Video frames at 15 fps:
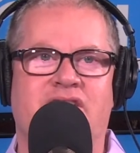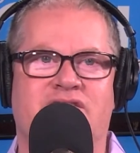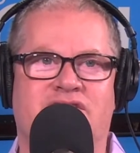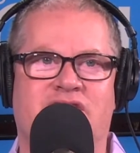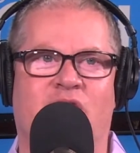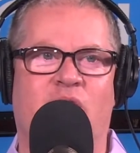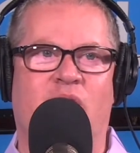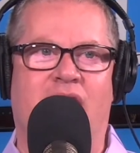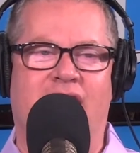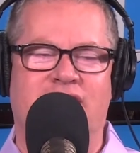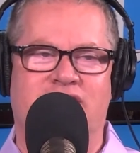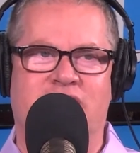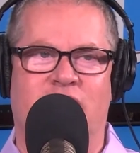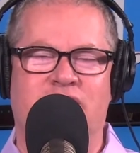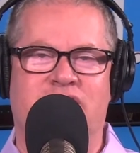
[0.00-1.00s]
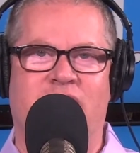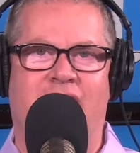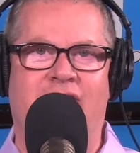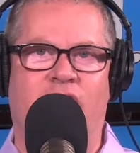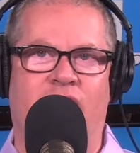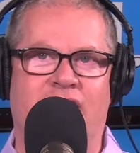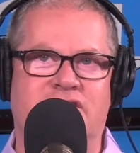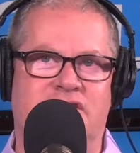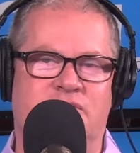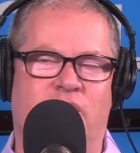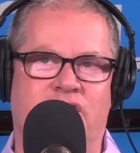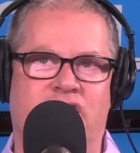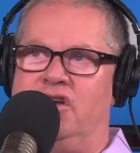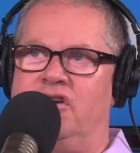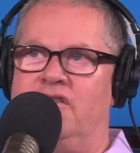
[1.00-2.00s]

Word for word: so uh, so so everyone, I just want you